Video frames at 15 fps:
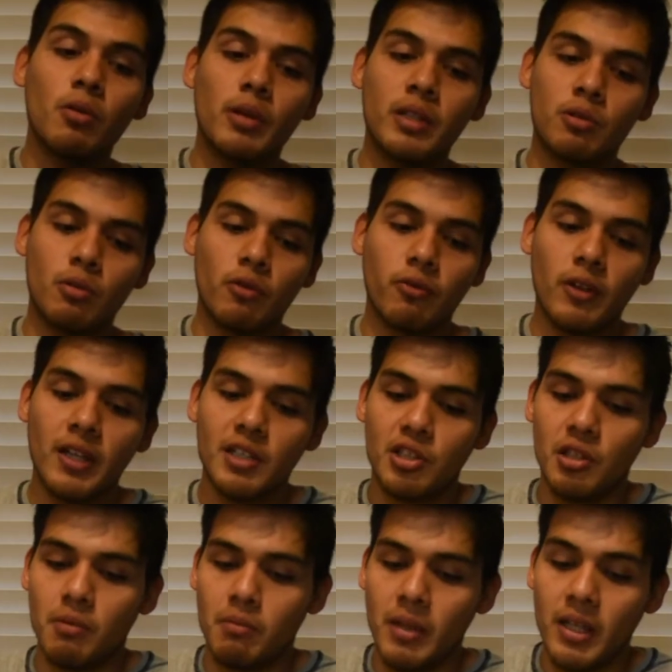is
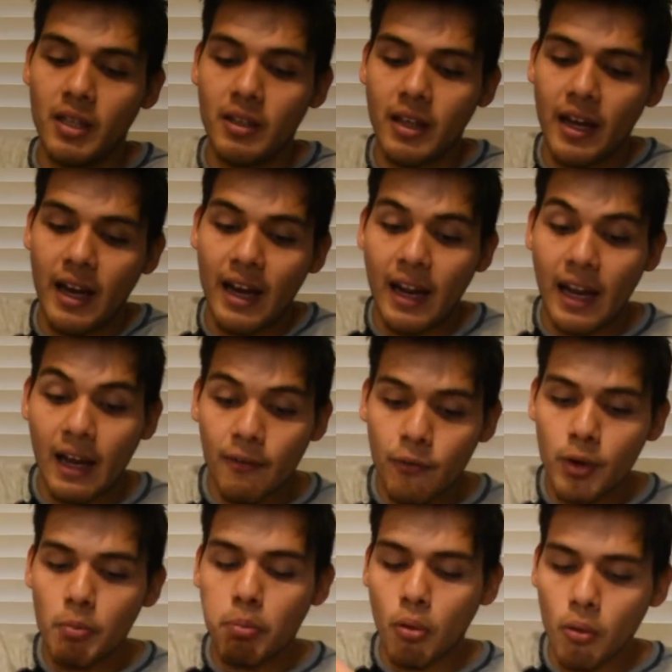reflection, meaning that at
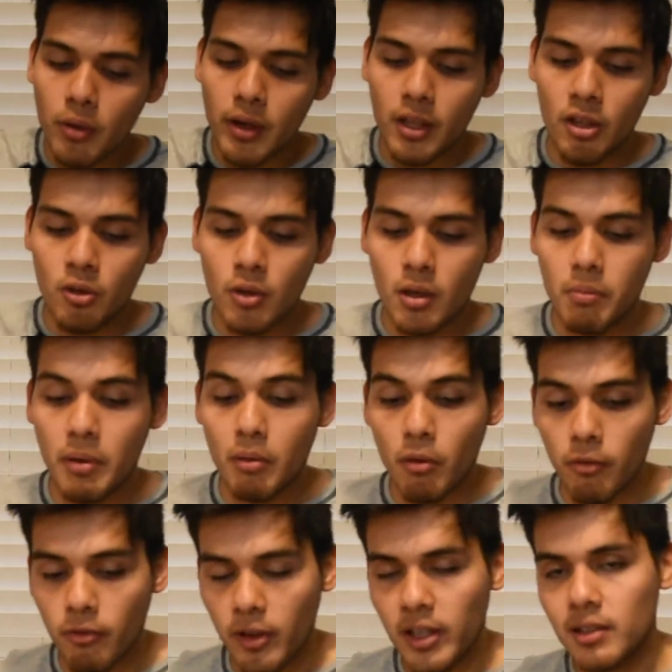every point you could be
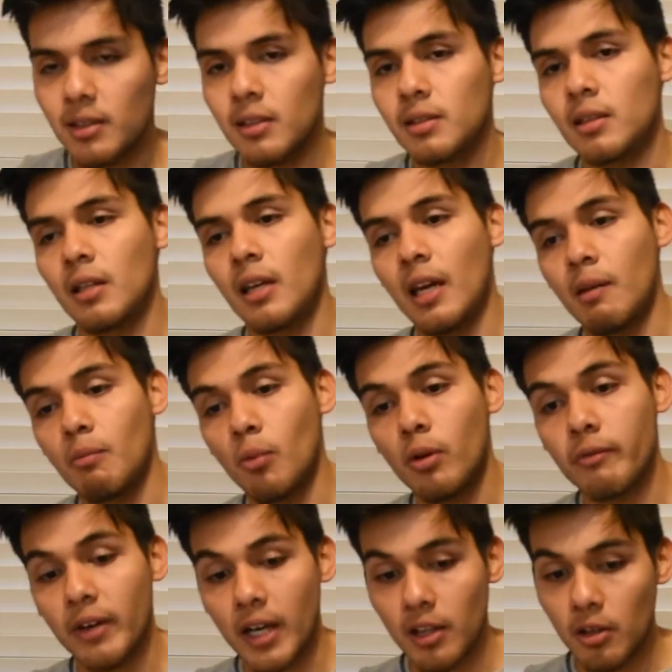reflecting to gain more
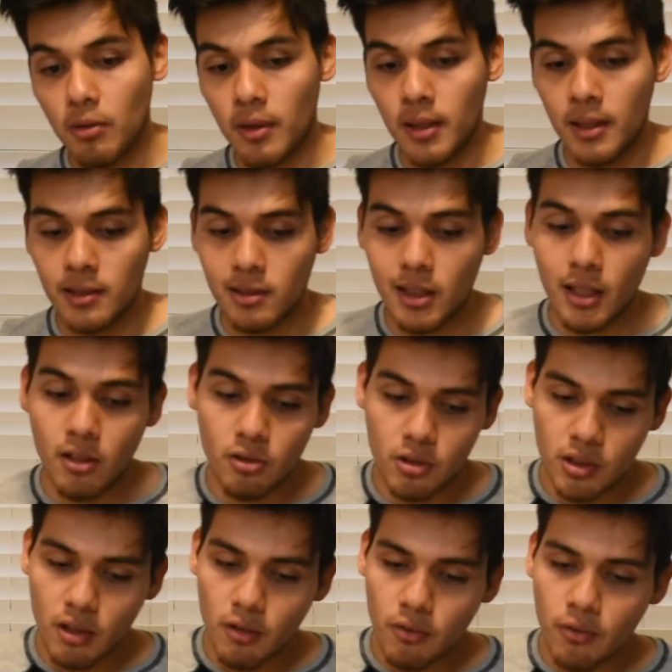value and insight
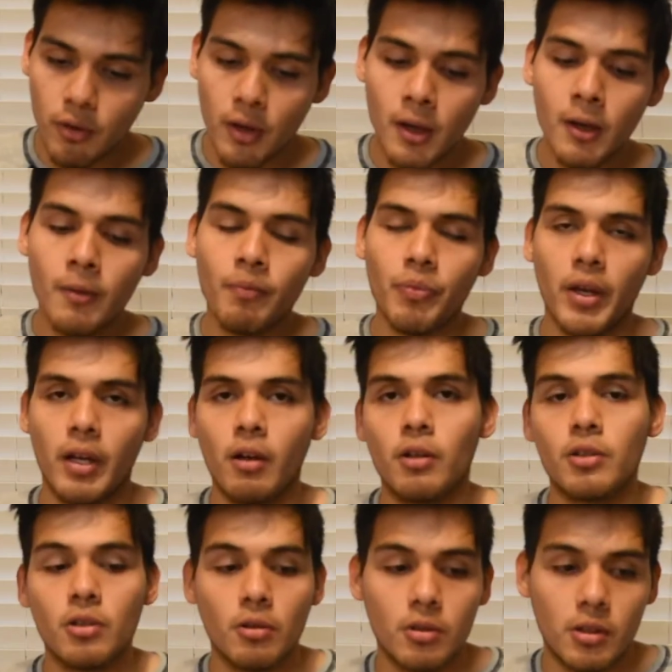yourself, and
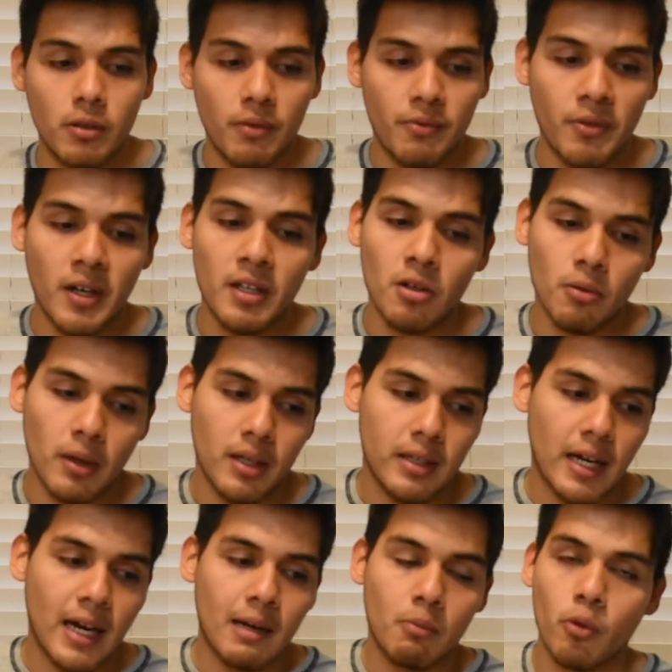also to find a way to
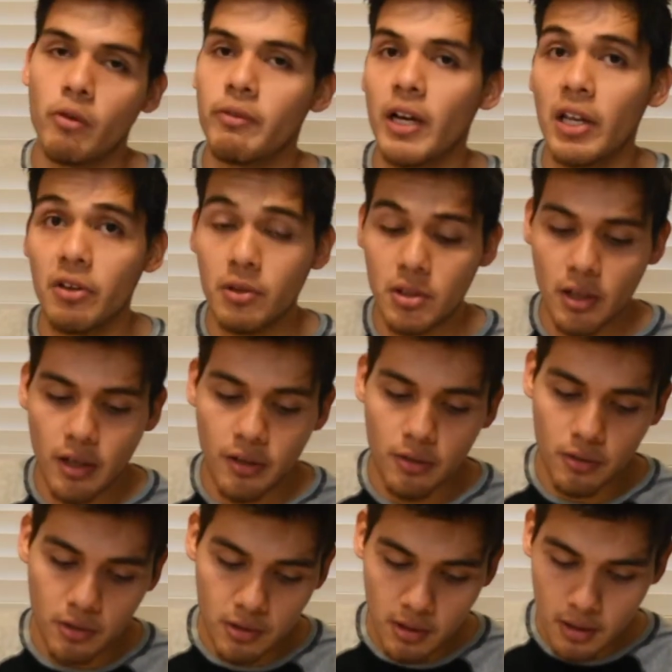add more value to
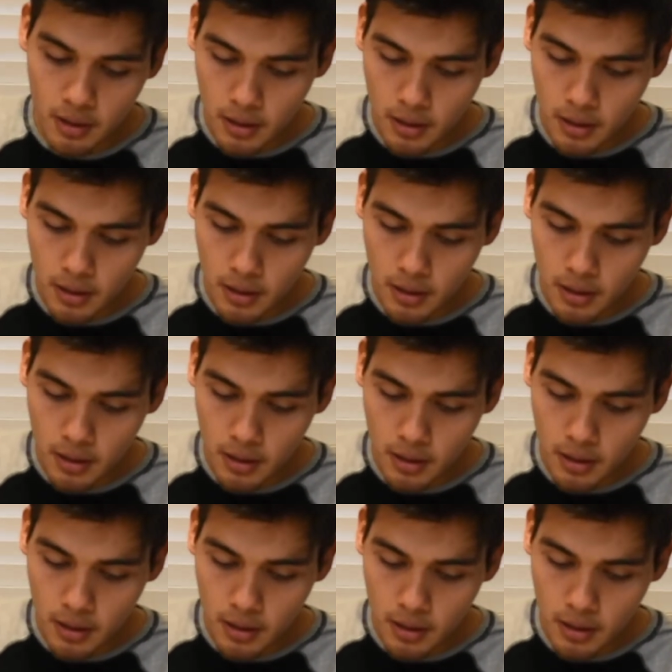others.